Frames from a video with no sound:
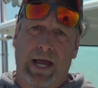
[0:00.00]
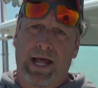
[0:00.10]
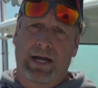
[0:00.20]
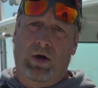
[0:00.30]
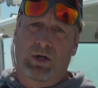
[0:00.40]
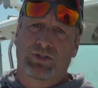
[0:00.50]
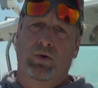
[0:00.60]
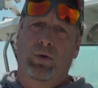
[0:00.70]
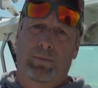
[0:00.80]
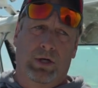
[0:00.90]
that and
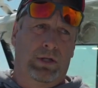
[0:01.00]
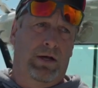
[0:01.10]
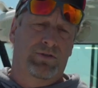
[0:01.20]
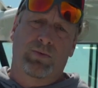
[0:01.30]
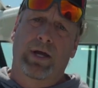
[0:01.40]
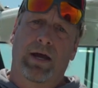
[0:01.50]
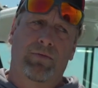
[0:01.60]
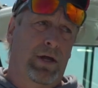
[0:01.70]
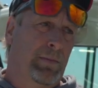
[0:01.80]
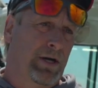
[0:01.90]
also rubber gloves. We
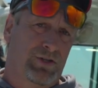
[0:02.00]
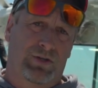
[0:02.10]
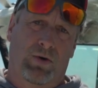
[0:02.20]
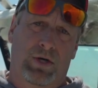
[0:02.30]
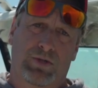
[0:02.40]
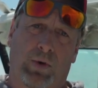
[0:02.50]
have them in our store as